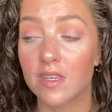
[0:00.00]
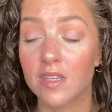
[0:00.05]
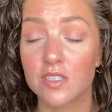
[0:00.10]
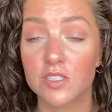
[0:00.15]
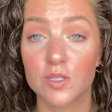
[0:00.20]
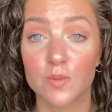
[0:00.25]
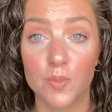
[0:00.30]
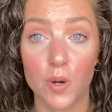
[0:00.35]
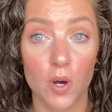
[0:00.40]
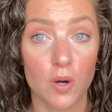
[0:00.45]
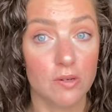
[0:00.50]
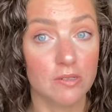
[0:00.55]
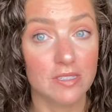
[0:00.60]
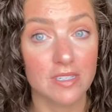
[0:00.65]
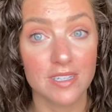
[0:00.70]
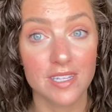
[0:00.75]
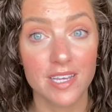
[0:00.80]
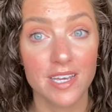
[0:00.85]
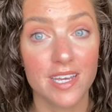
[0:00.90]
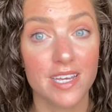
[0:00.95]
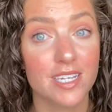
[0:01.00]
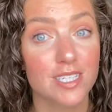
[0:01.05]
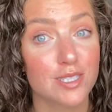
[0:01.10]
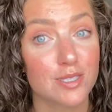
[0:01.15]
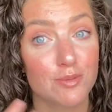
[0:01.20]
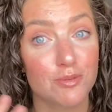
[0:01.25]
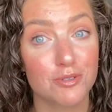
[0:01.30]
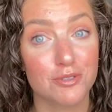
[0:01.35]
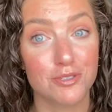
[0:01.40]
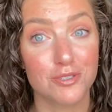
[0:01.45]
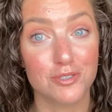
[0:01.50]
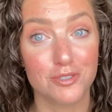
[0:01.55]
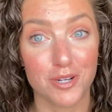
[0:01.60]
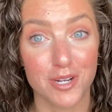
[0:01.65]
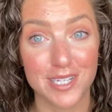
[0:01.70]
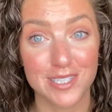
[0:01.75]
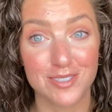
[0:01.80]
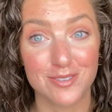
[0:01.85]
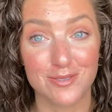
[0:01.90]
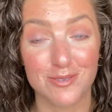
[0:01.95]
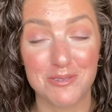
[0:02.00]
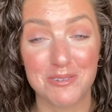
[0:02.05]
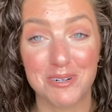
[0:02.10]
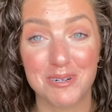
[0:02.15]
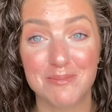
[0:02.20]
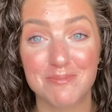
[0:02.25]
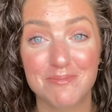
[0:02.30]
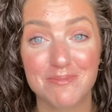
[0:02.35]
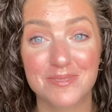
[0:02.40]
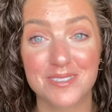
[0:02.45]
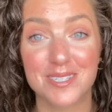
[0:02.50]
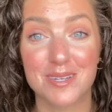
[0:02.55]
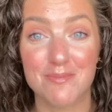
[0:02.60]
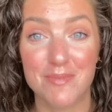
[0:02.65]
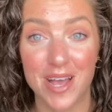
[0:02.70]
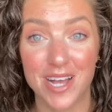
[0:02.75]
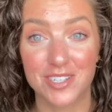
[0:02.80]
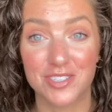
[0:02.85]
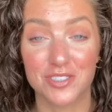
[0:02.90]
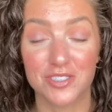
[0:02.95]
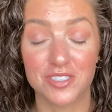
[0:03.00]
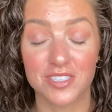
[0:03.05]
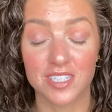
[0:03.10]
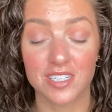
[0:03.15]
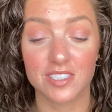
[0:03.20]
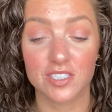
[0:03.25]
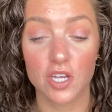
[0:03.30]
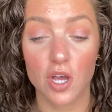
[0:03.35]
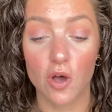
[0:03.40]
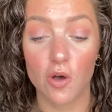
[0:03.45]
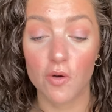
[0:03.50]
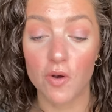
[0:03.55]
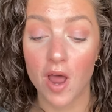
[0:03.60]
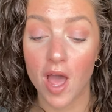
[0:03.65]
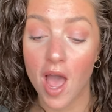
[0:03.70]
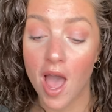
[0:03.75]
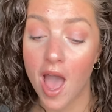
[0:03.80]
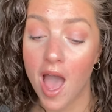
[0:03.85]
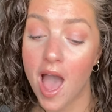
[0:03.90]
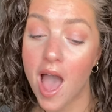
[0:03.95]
Supposedly, it's supposed to transform to match your skin tone.